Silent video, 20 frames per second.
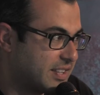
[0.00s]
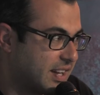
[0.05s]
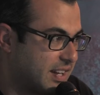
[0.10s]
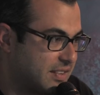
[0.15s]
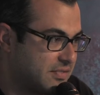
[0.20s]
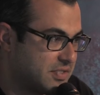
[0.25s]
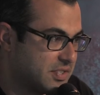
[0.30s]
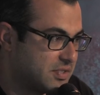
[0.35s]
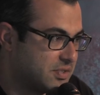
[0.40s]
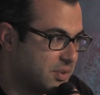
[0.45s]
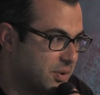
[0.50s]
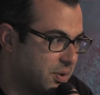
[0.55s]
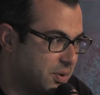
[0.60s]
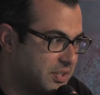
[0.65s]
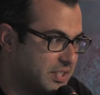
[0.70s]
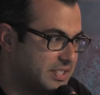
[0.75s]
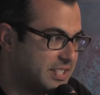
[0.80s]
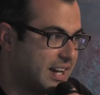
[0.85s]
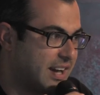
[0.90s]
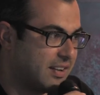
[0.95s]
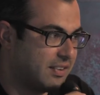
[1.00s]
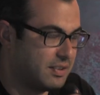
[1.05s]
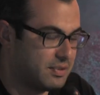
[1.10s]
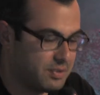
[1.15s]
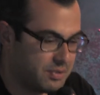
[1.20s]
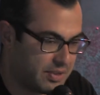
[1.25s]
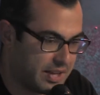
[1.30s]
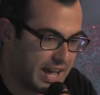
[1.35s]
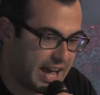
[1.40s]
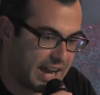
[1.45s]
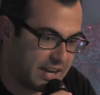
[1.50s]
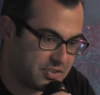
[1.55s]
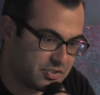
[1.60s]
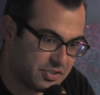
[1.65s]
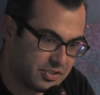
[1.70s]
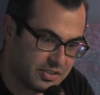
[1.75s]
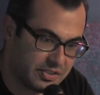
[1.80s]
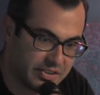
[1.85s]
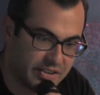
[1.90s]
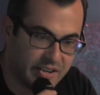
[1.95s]
kind of just told entirely through the
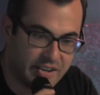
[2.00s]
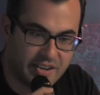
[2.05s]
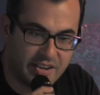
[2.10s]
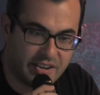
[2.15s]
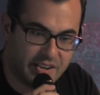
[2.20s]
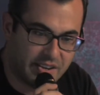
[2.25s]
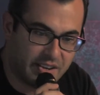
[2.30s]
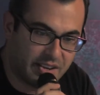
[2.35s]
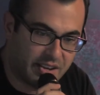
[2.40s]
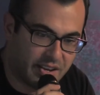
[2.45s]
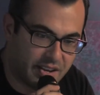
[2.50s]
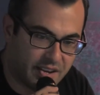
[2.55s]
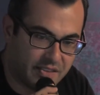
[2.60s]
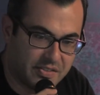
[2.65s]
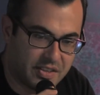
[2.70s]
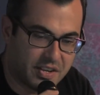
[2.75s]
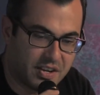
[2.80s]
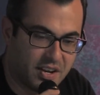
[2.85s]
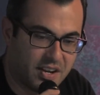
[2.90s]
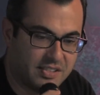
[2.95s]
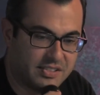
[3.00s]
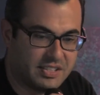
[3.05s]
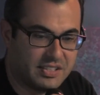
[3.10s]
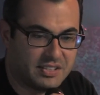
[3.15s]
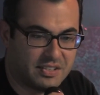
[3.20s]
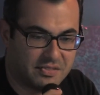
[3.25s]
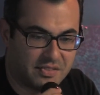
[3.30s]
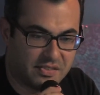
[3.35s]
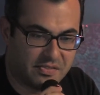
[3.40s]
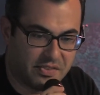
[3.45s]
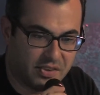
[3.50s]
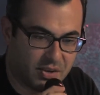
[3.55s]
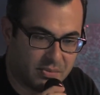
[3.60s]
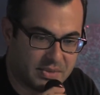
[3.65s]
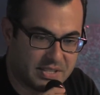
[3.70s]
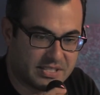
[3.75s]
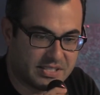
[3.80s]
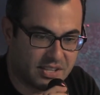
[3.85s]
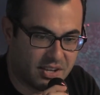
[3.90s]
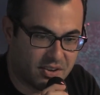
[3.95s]
action of the content of the
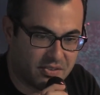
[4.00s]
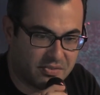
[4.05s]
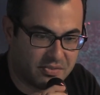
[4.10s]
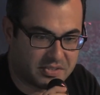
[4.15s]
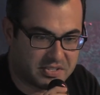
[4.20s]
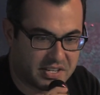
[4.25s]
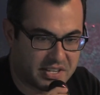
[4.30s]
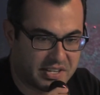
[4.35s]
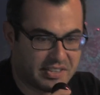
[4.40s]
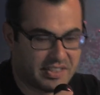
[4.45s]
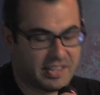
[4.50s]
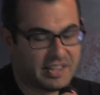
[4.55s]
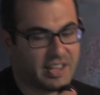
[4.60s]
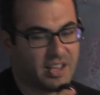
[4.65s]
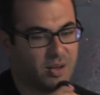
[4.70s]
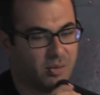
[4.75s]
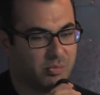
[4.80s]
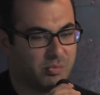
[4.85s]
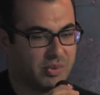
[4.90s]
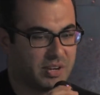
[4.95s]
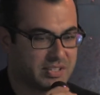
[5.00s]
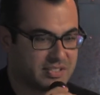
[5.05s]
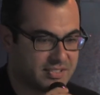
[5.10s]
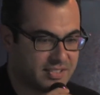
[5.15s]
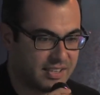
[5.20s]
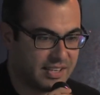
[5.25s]
film itself which i think help brings